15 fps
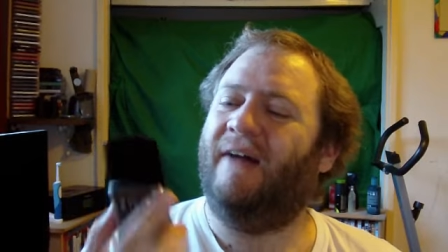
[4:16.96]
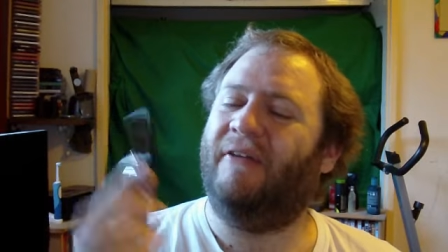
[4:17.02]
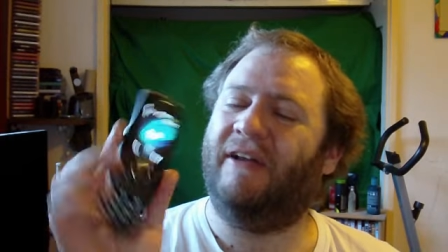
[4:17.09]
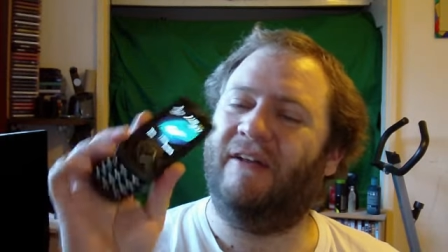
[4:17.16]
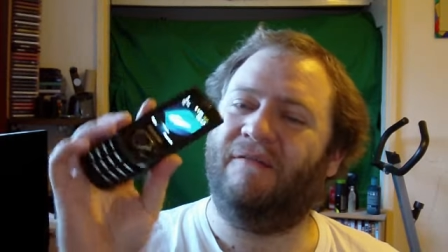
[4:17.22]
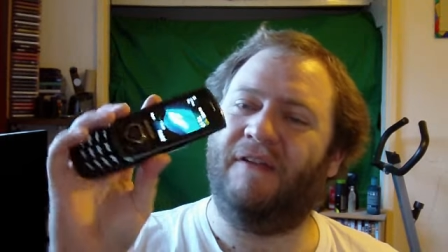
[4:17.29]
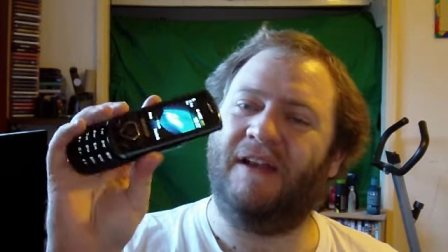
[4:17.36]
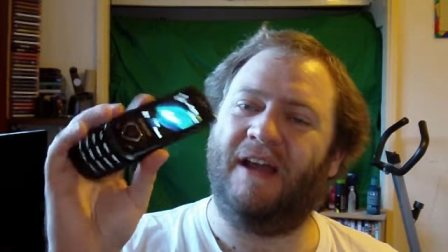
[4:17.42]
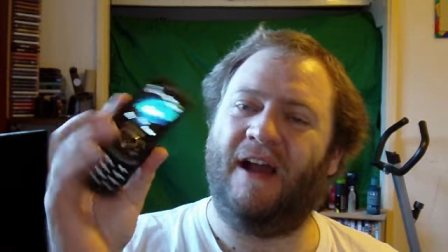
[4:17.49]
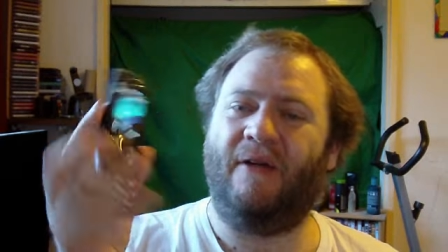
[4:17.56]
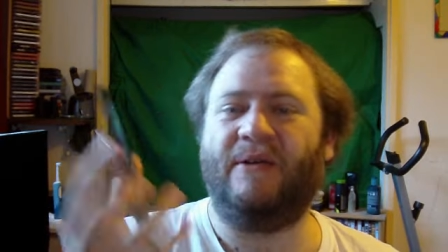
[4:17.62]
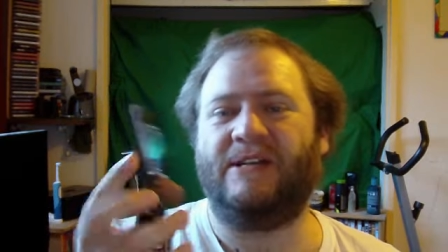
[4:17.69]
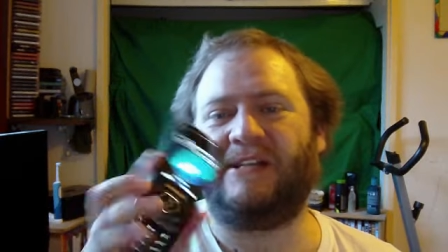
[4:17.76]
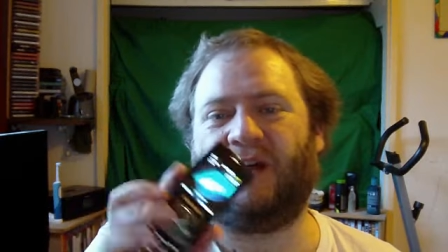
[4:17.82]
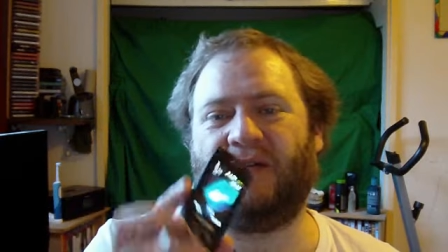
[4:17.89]
I mean, the
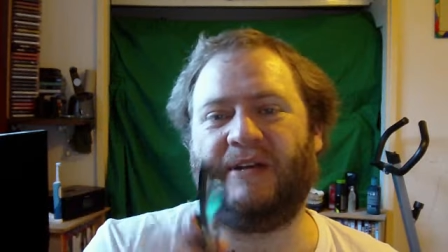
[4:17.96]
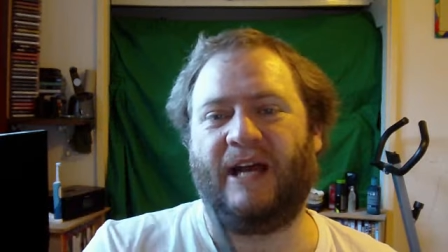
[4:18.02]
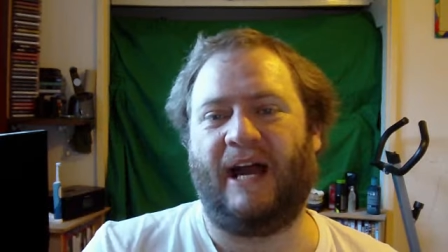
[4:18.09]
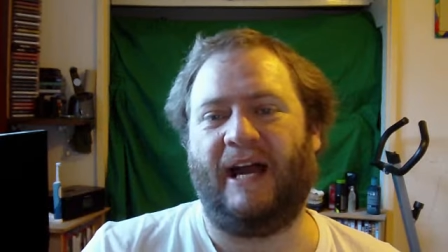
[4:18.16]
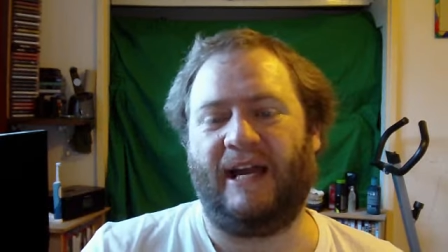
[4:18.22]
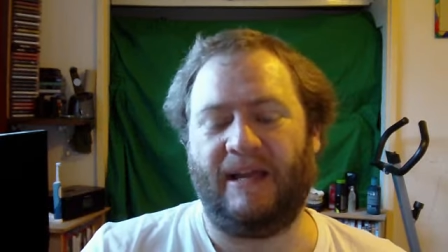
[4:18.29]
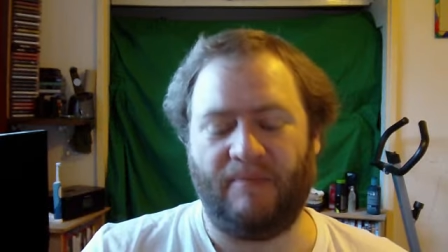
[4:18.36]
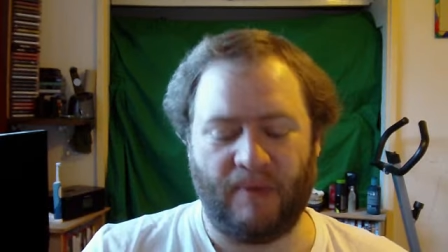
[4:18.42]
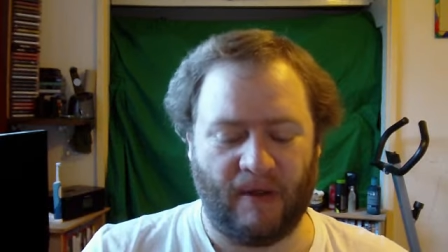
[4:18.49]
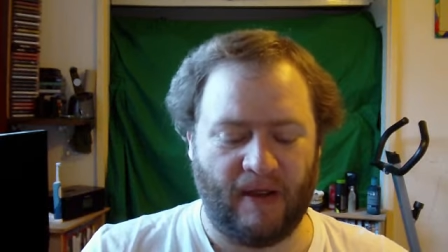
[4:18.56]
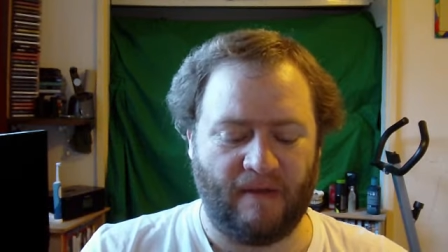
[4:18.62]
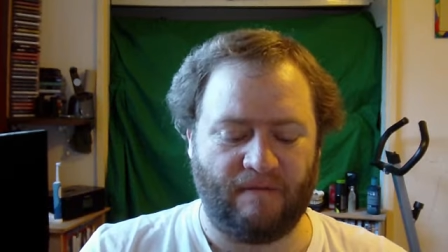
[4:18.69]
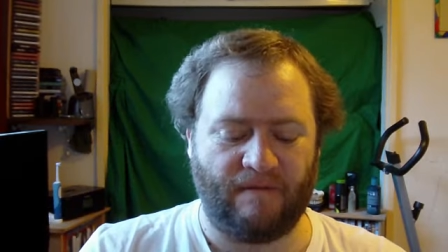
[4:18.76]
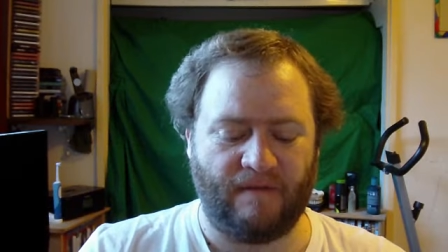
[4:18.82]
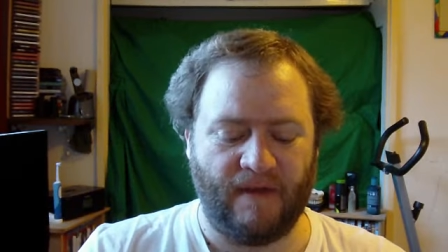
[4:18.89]
video is okay,
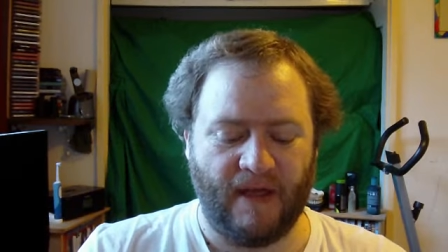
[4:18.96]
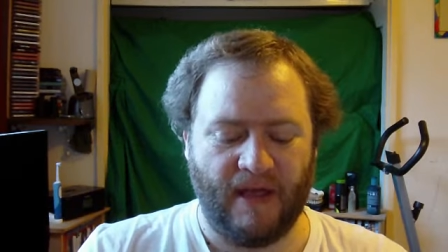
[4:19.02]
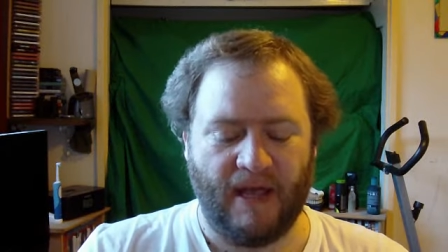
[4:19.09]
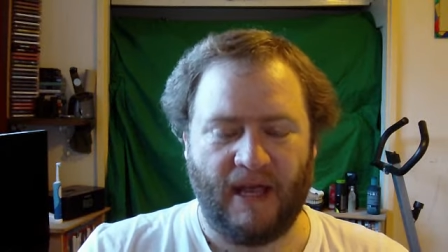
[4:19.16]
but if